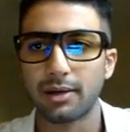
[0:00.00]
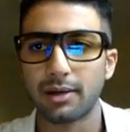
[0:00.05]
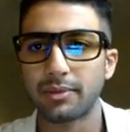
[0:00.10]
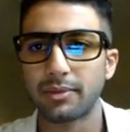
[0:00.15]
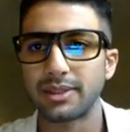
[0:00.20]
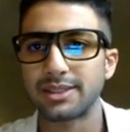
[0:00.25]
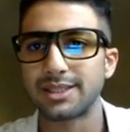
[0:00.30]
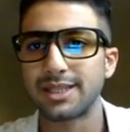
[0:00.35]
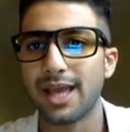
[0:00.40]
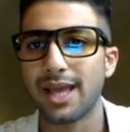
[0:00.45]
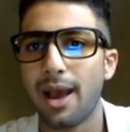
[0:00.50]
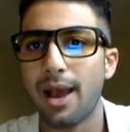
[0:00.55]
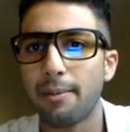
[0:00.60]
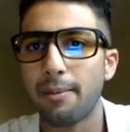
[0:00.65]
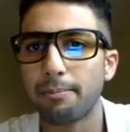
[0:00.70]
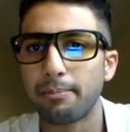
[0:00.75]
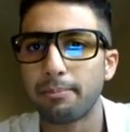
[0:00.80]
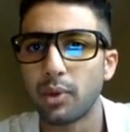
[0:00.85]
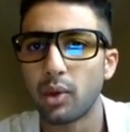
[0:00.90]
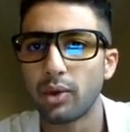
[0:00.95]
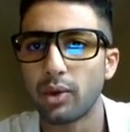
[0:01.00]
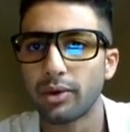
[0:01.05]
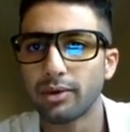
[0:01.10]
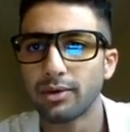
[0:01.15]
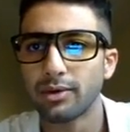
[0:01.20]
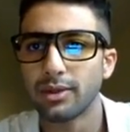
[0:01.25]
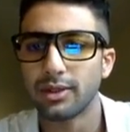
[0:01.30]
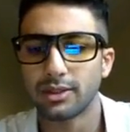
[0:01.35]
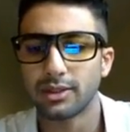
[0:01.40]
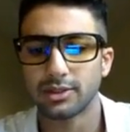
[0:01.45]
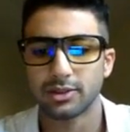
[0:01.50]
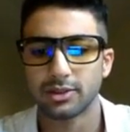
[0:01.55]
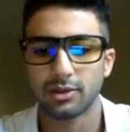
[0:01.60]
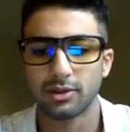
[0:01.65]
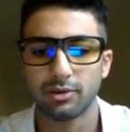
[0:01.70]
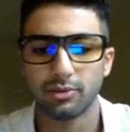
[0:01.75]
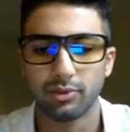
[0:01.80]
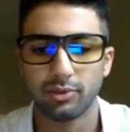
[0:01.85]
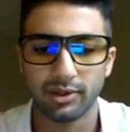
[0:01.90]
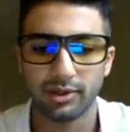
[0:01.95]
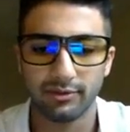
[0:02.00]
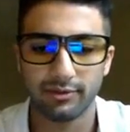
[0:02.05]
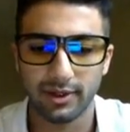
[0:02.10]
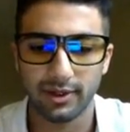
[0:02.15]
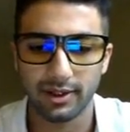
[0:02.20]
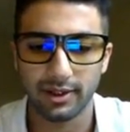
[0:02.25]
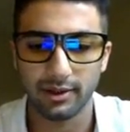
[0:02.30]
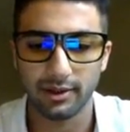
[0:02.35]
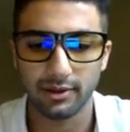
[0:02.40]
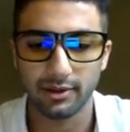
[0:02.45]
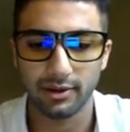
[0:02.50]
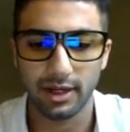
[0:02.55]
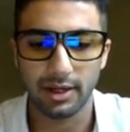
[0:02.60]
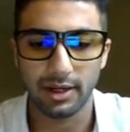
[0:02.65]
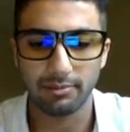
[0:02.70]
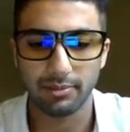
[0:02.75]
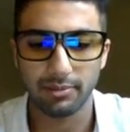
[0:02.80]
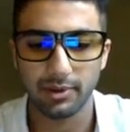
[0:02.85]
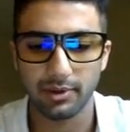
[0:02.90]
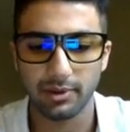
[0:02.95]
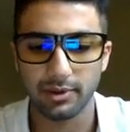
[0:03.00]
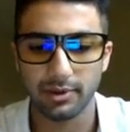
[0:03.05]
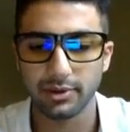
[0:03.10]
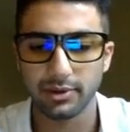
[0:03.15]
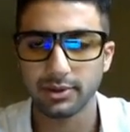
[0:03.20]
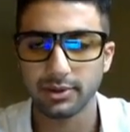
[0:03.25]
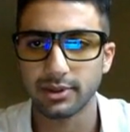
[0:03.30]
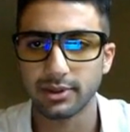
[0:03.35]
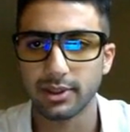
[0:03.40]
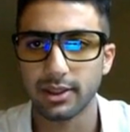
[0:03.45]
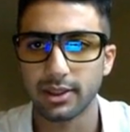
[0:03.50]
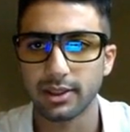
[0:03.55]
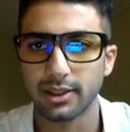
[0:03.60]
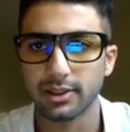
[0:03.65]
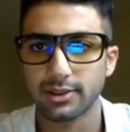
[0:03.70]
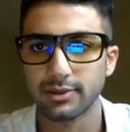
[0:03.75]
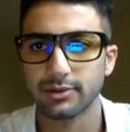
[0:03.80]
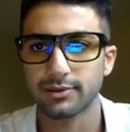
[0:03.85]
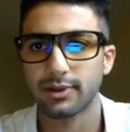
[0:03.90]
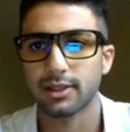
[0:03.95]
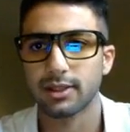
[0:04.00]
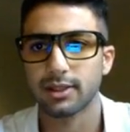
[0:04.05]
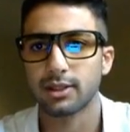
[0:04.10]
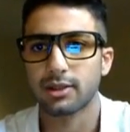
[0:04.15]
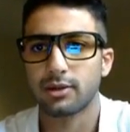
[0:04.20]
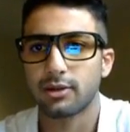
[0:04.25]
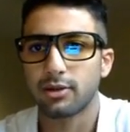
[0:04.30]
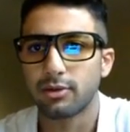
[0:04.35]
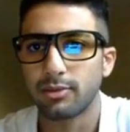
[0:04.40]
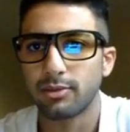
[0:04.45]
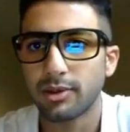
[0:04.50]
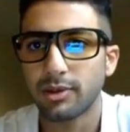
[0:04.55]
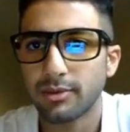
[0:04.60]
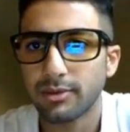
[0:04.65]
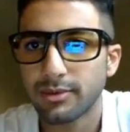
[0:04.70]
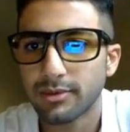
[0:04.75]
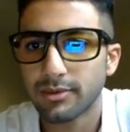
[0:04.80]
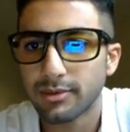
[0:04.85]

It's an app builder, so we can find other app builders. Like, let's find Como.